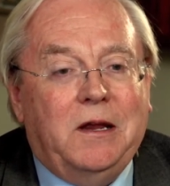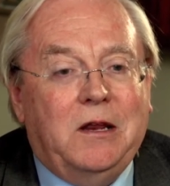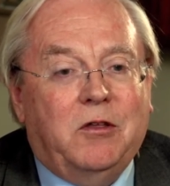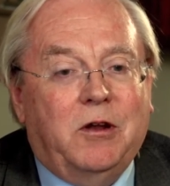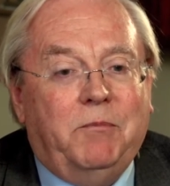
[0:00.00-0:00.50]

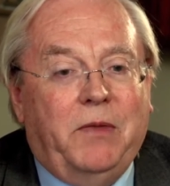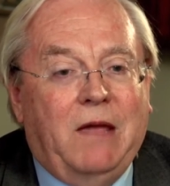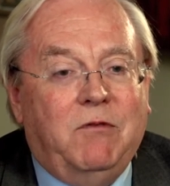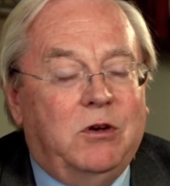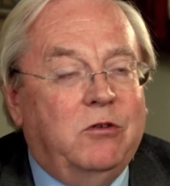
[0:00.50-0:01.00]
Either
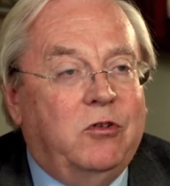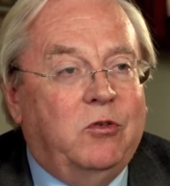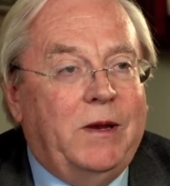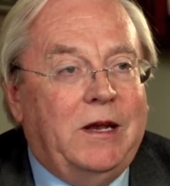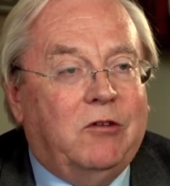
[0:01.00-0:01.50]
evidence
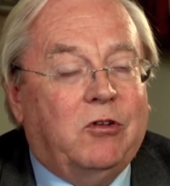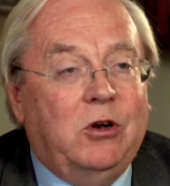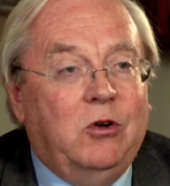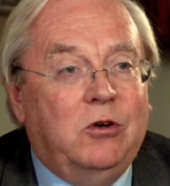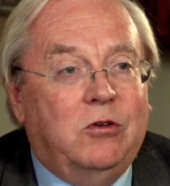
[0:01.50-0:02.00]
has been
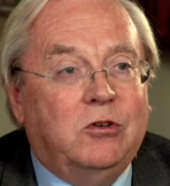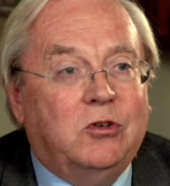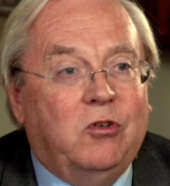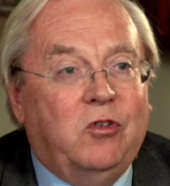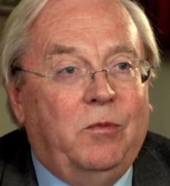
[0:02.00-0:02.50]
excluded that
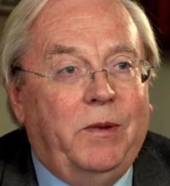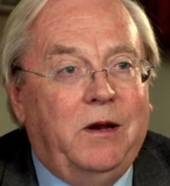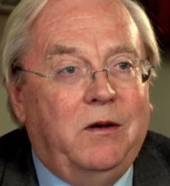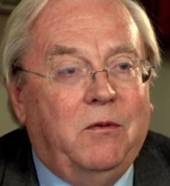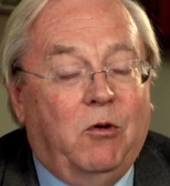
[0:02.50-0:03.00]
shouldn't have been,